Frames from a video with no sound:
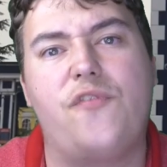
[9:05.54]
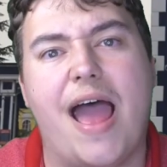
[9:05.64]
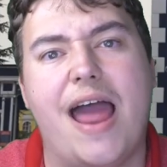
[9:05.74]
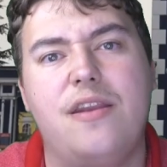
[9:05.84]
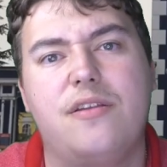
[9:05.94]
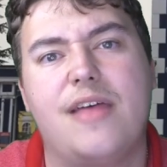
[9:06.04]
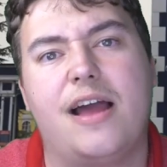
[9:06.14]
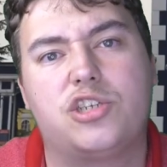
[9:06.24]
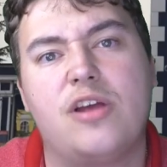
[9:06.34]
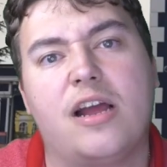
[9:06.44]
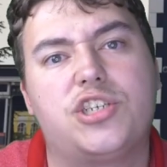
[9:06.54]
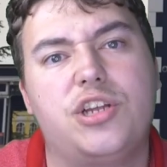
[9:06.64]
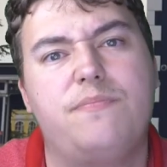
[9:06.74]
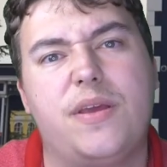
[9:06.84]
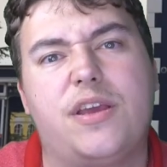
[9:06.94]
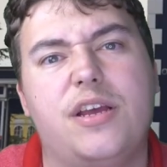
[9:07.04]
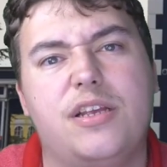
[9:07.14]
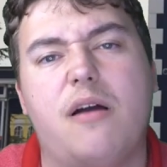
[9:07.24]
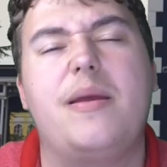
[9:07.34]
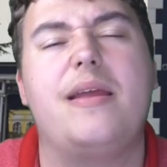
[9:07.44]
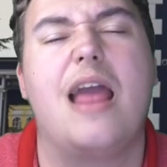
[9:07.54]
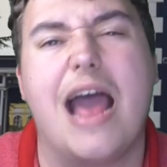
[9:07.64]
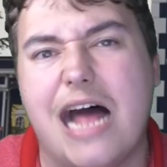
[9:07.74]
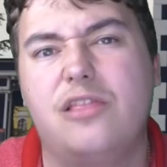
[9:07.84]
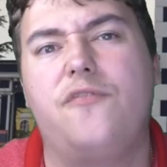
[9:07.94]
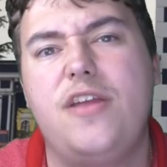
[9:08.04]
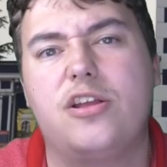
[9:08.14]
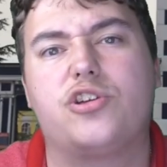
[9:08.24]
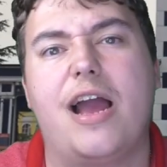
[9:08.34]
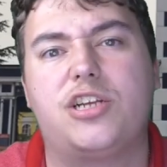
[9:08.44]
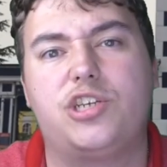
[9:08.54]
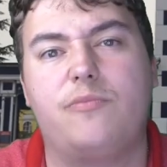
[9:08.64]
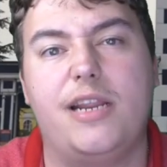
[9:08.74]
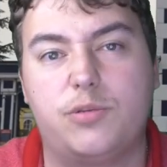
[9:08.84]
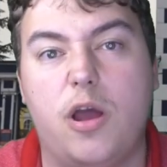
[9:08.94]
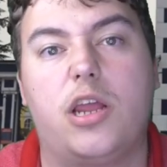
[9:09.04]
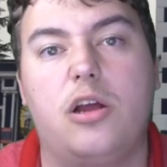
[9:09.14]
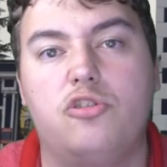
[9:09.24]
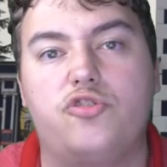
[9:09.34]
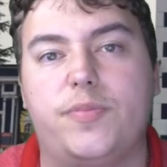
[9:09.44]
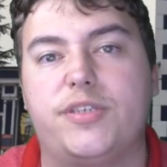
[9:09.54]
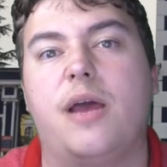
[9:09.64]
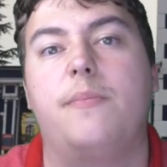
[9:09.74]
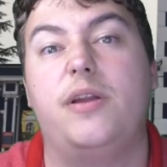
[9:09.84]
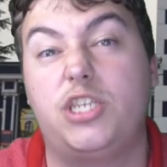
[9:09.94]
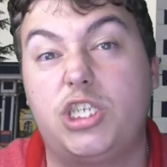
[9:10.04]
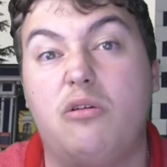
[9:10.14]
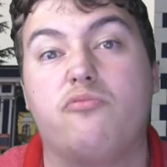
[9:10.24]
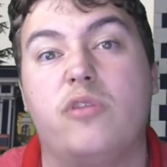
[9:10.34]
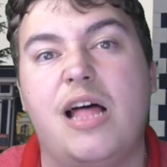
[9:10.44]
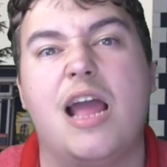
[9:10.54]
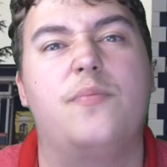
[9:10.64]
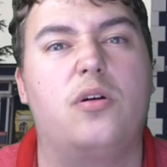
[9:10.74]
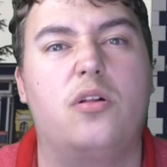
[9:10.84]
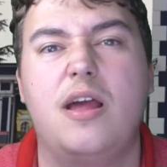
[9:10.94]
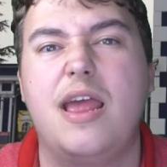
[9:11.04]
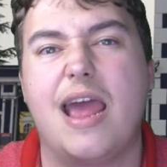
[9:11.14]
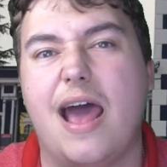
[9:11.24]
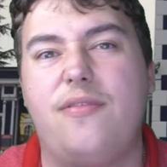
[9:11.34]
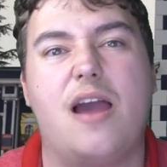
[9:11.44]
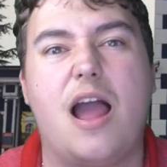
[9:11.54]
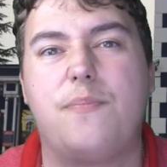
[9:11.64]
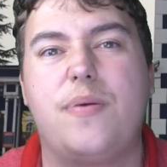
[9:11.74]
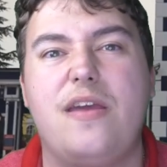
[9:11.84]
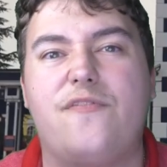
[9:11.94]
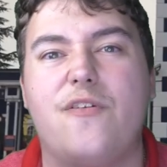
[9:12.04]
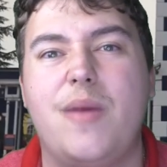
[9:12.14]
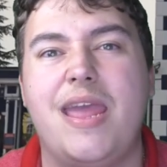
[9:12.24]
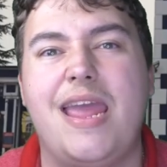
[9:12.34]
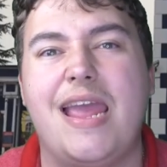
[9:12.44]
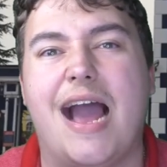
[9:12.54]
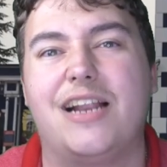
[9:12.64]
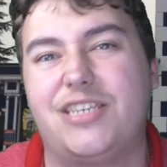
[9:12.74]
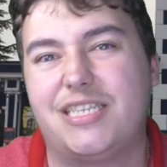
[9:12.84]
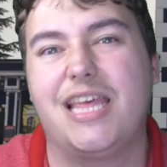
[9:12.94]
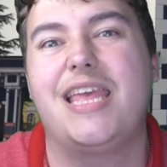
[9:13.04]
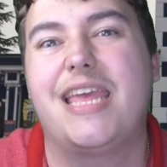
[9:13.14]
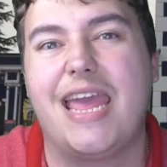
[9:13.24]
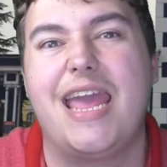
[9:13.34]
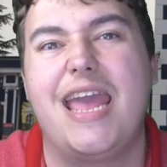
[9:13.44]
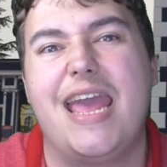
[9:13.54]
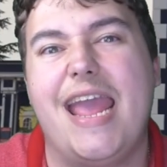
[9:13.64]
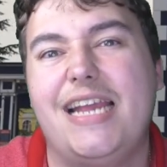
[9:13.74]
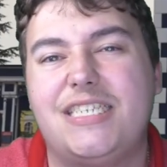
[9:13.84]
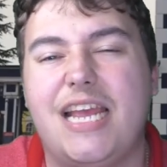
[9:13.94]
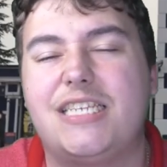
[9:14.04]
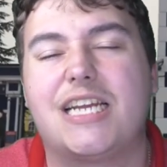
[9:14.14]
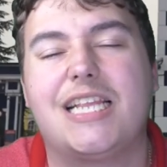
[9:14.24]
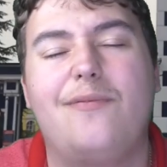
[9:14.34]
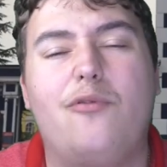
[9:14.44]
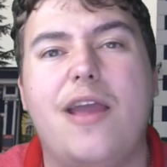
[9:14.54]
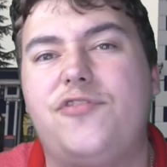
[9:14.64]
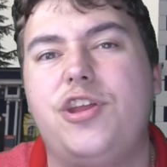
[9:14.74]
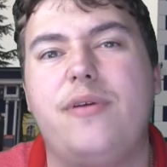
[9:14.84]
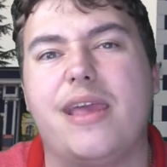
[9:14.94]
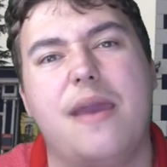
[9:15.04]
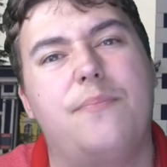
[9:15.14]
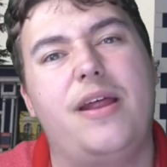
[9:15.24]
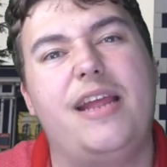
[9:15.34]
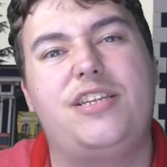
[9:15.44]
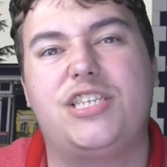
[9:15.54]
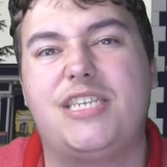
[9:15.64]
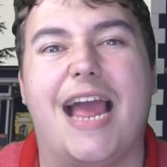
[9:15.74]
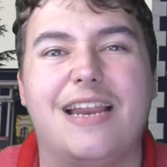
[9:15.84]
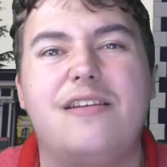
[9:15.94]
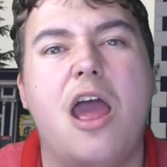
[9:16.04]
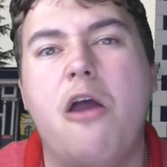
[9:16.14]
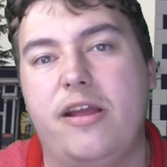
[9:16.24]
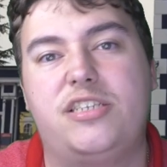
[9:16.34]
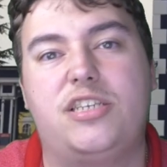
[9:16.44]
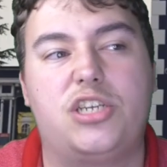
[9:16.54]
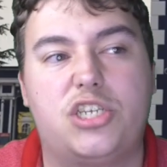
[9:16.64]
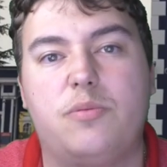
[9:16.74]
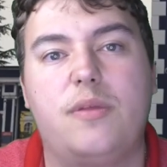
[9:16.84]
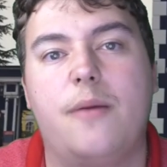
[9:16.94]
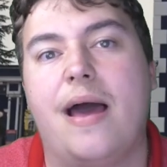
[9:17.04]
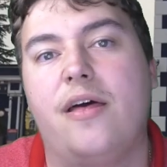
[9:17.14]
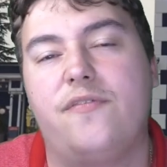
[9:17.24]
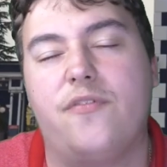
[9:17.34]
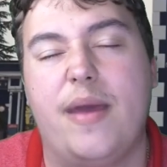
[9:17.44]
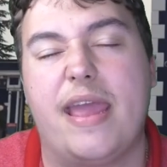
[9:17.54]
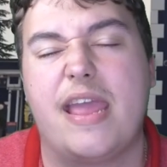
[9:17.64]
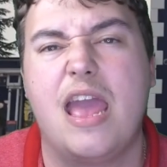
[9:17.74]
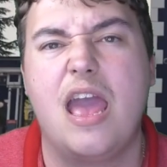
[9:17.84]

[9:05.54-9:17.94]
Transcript: fan, that attraction, because, I mean, I love the attraction when it's working 100%, but it's so unreliable, and the IP for me, I just think it's a clever way of doing it, but it just, I don't know, it's just something about it for me.